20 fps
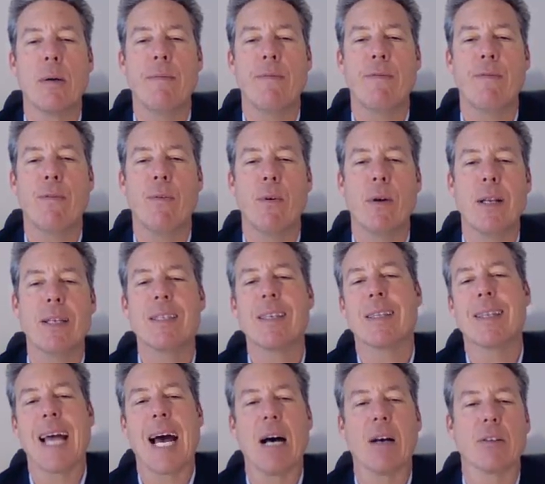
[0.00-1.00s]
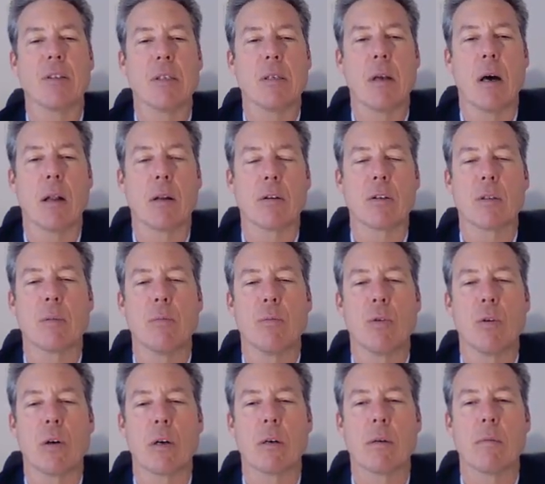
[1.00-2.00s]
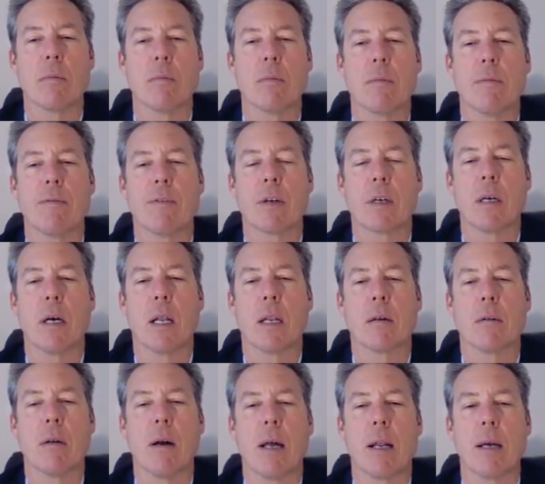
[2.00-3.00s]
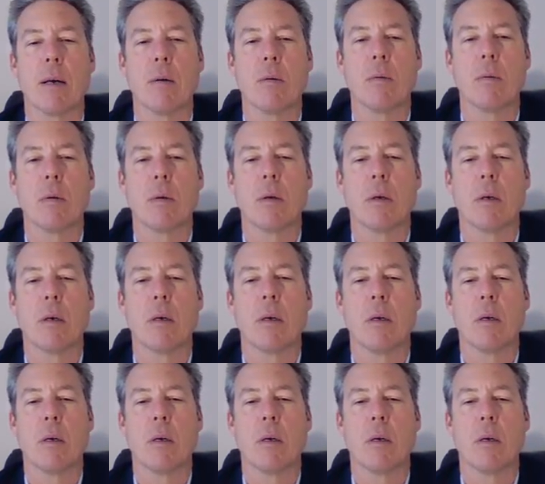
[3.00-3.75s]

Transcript: so for it's a thousand dollars more for Colorado,